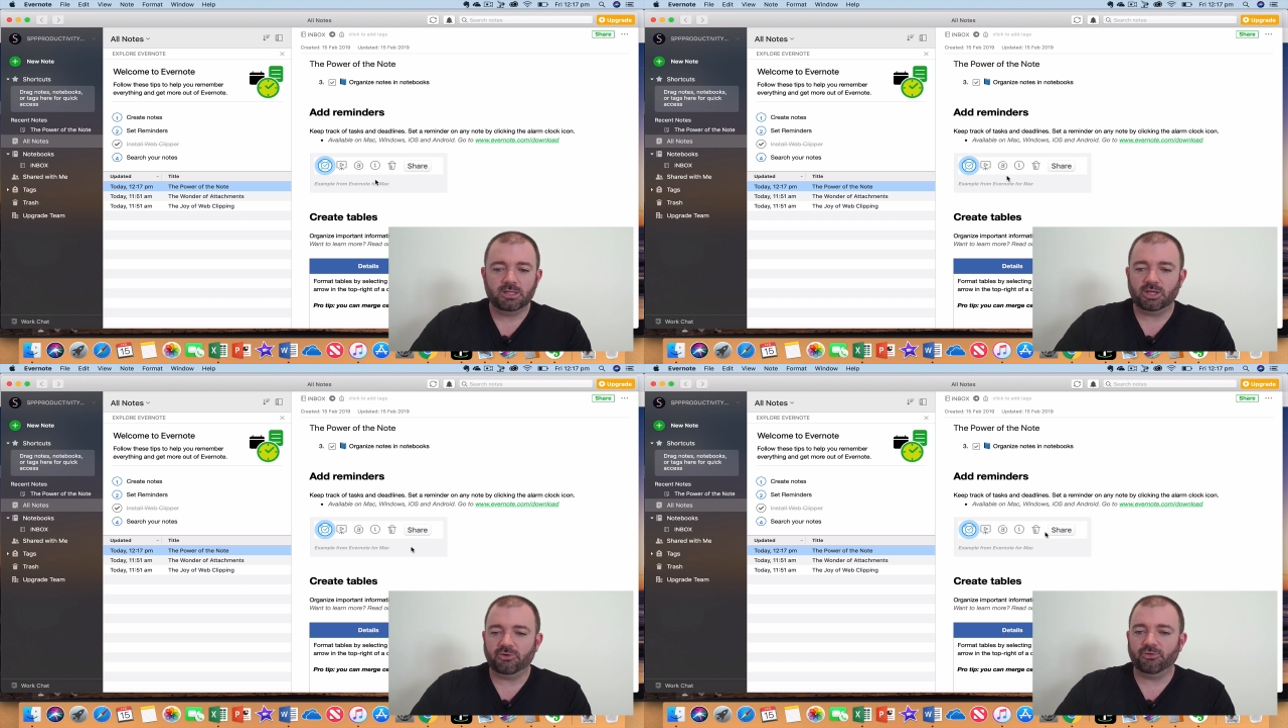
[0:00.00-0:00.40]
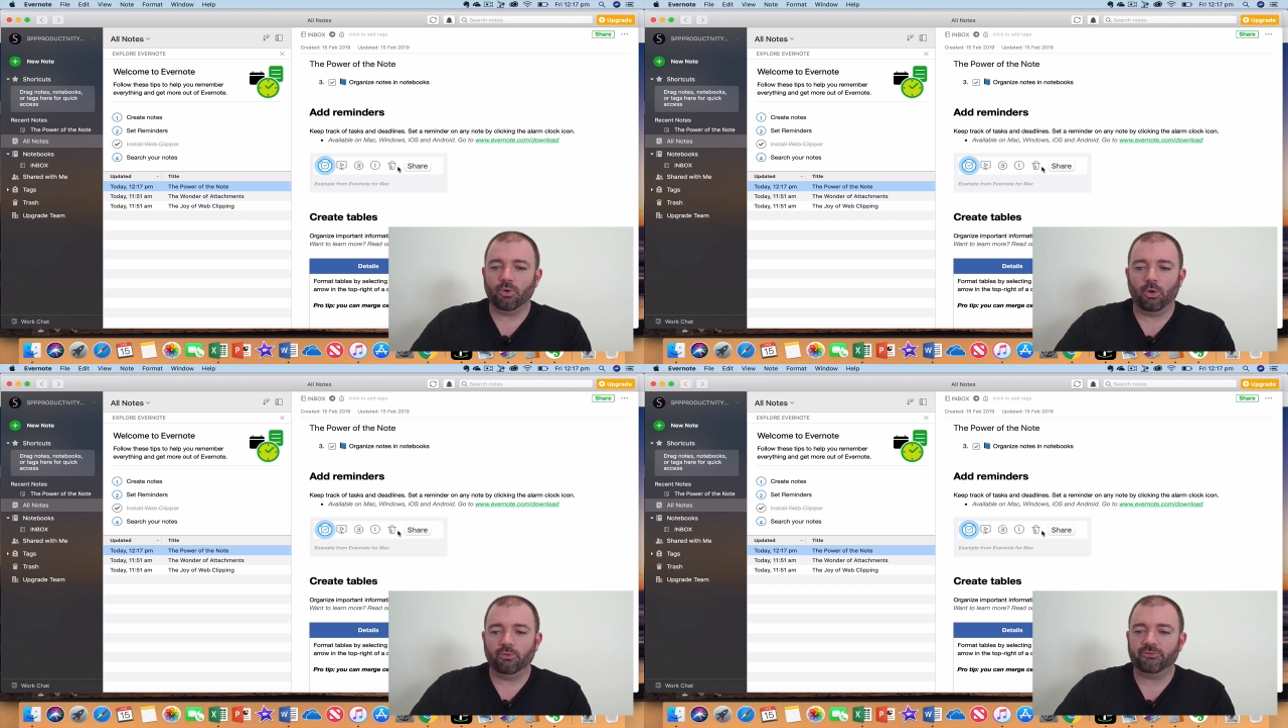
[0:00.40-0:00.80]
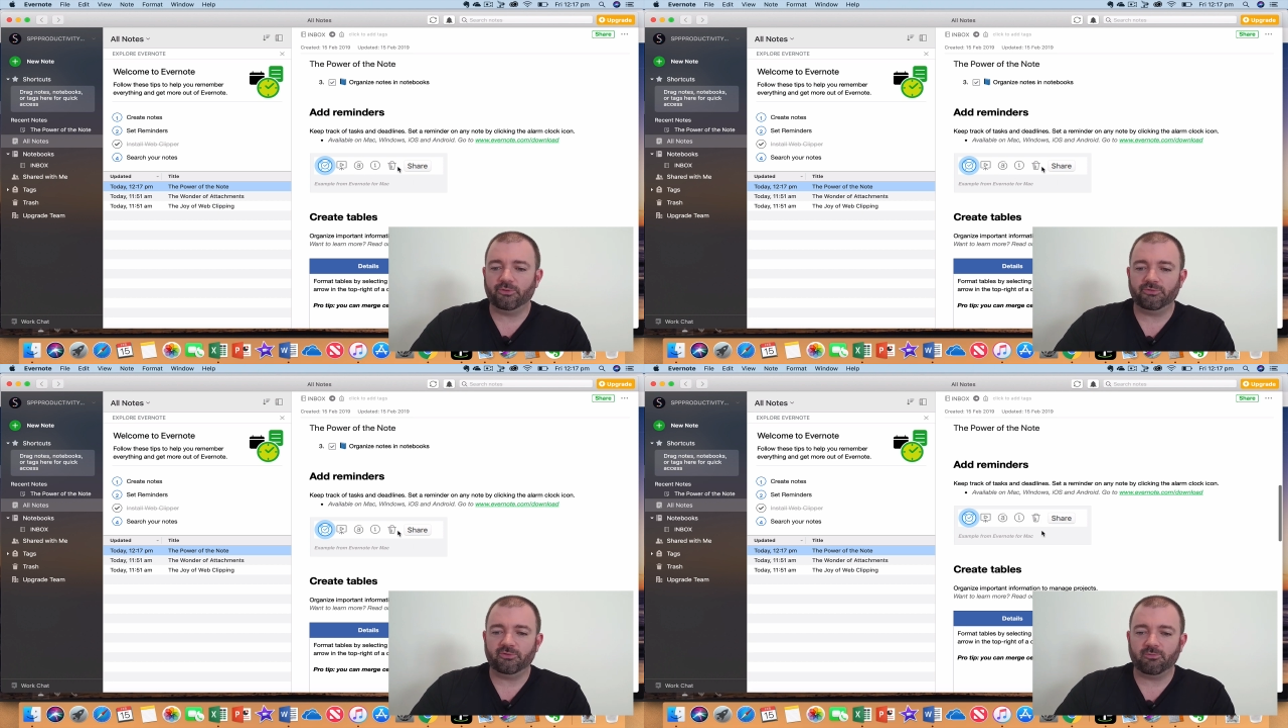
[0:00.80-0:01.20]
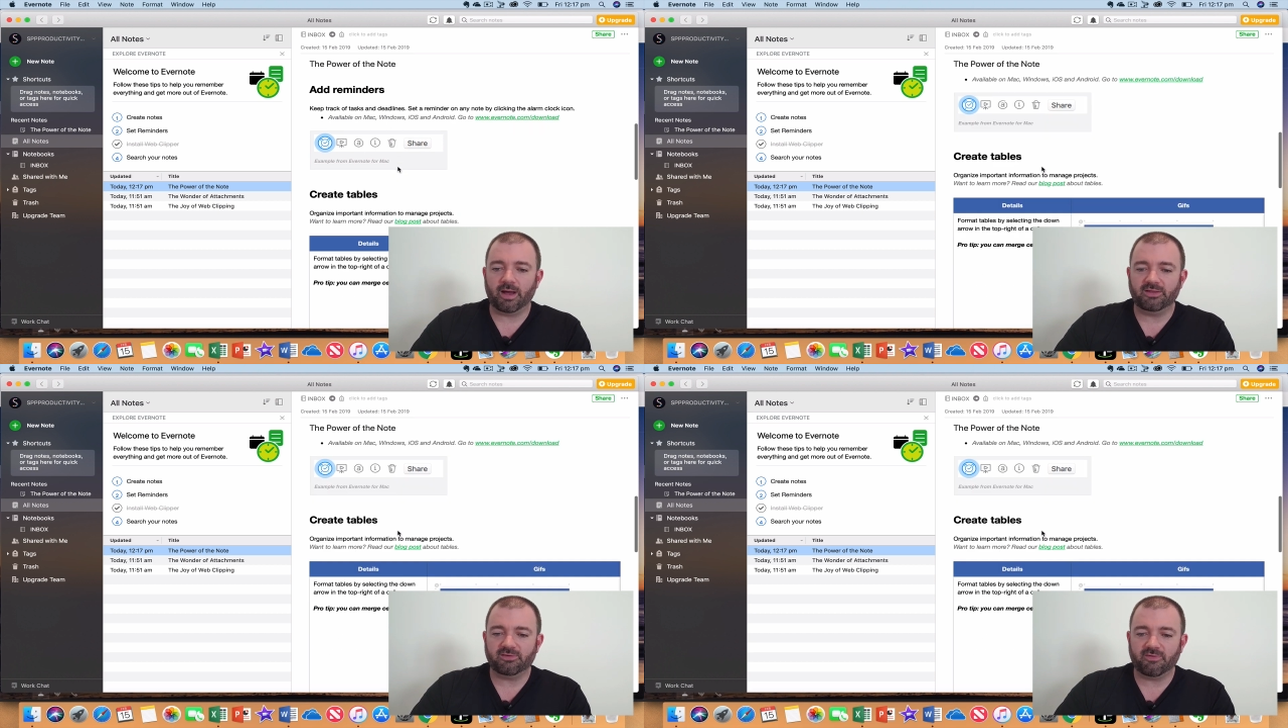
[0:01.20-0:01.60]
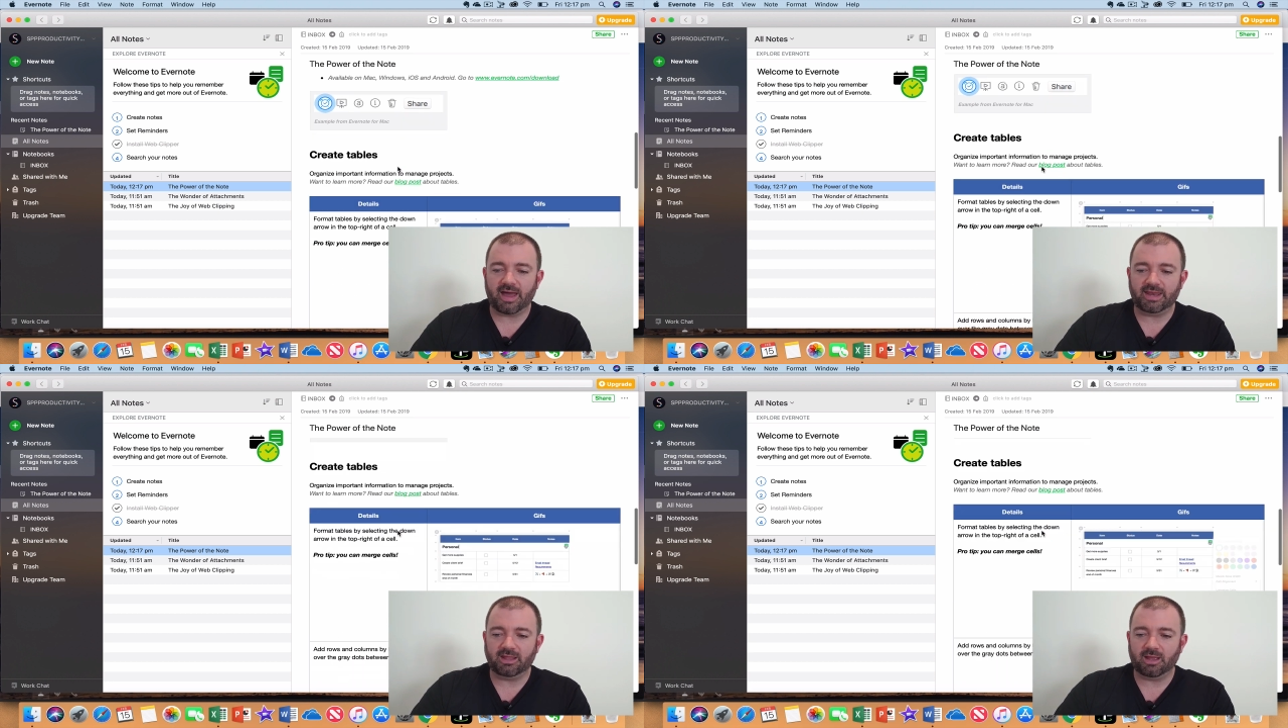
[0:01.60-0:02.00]
You can do all sorts of ways of
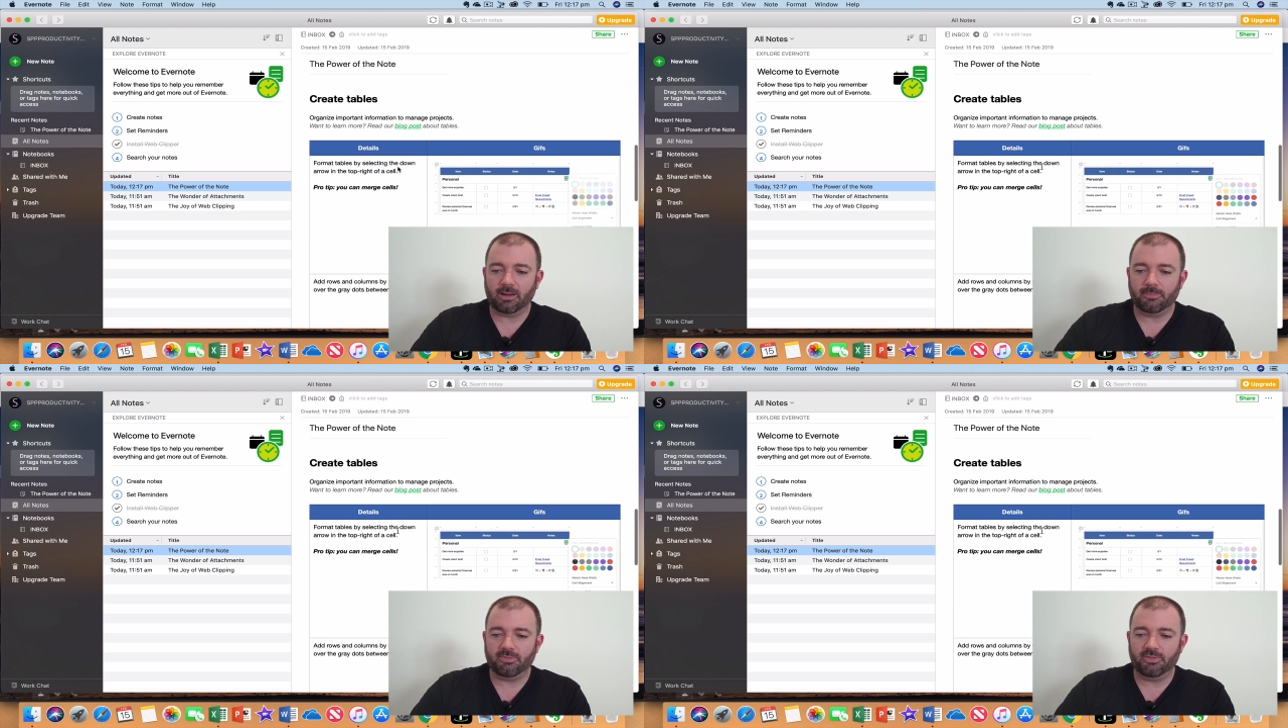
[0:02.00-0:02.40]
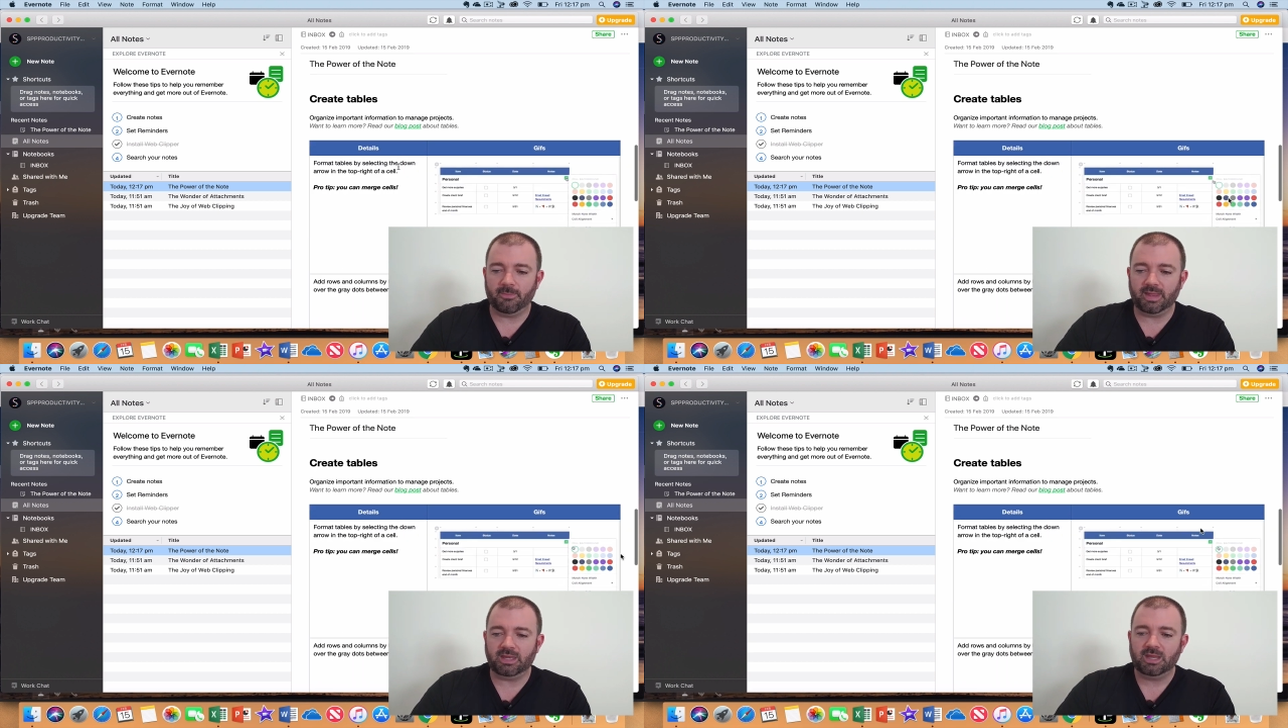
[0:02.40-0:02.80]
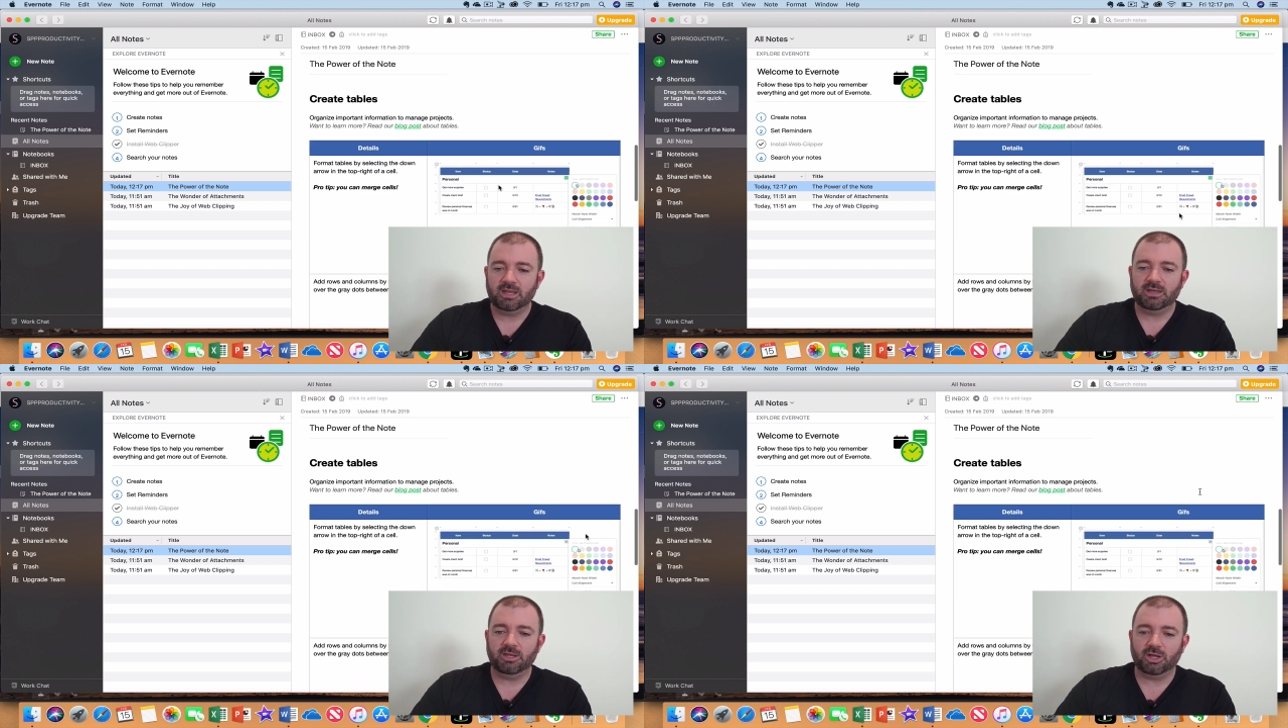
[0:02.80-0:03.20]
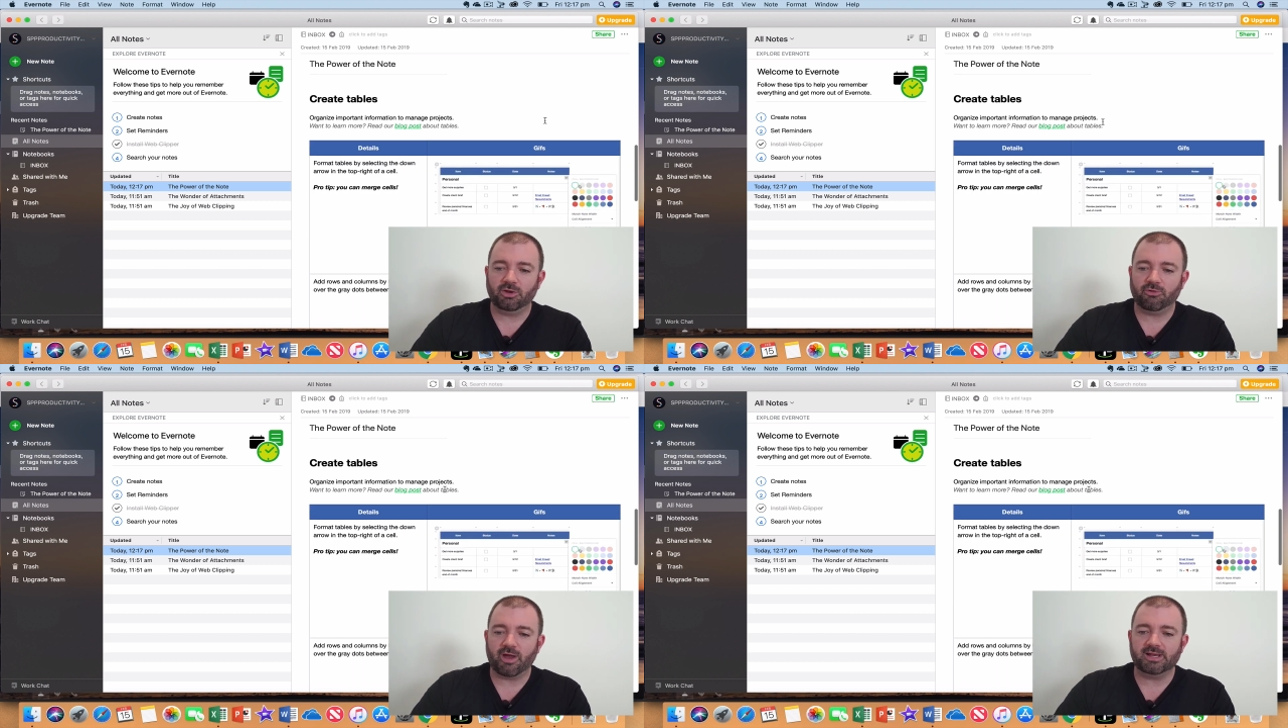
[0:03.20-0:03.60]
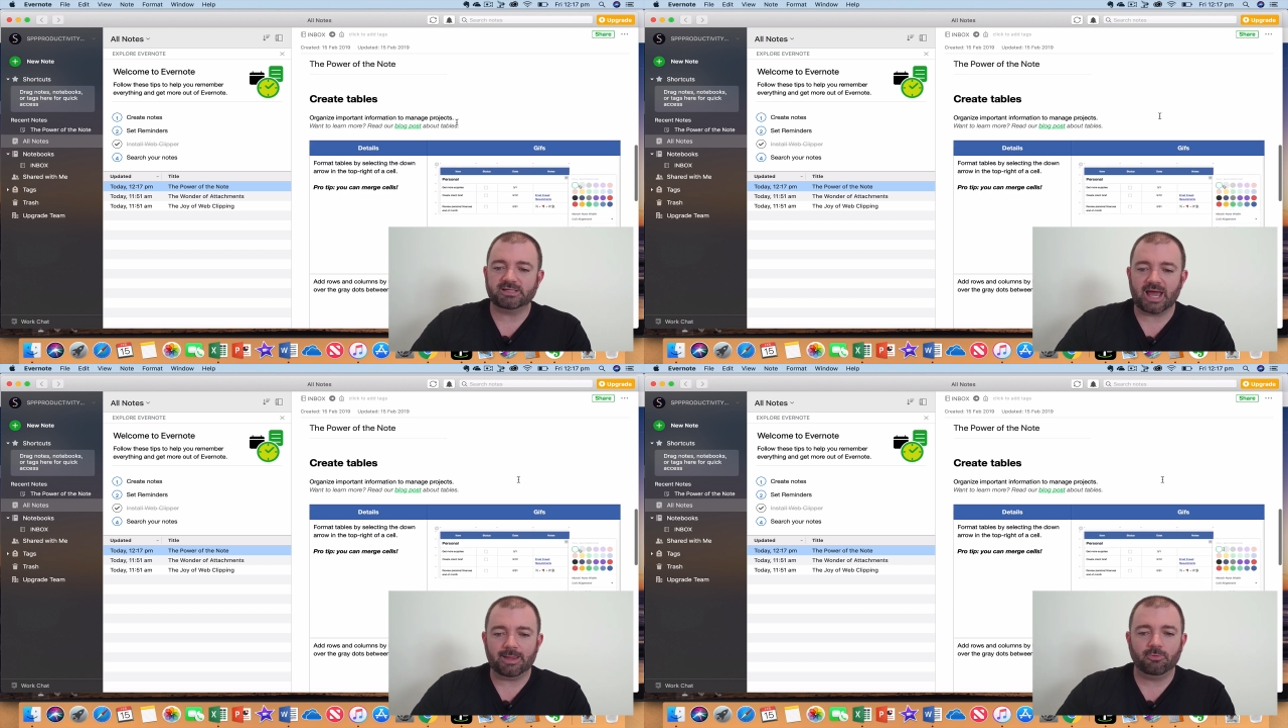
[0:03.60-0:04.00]
adding them in. You can create
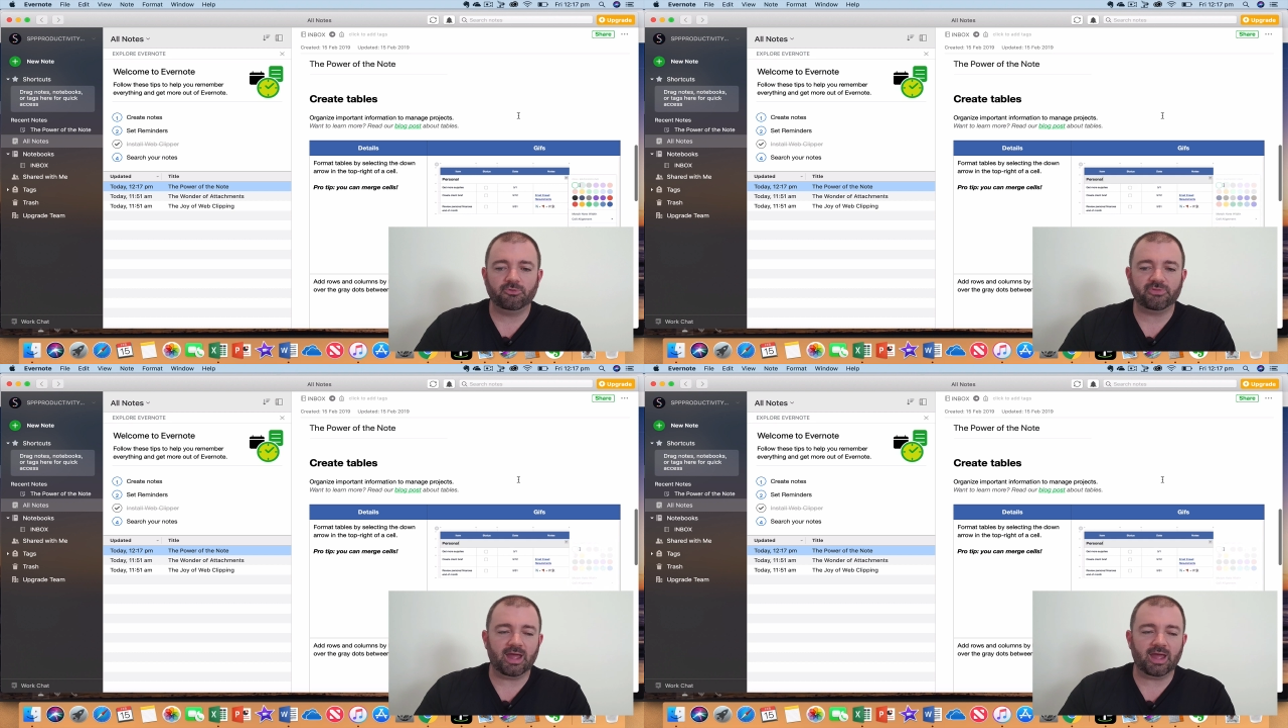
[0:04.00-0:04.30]
tables.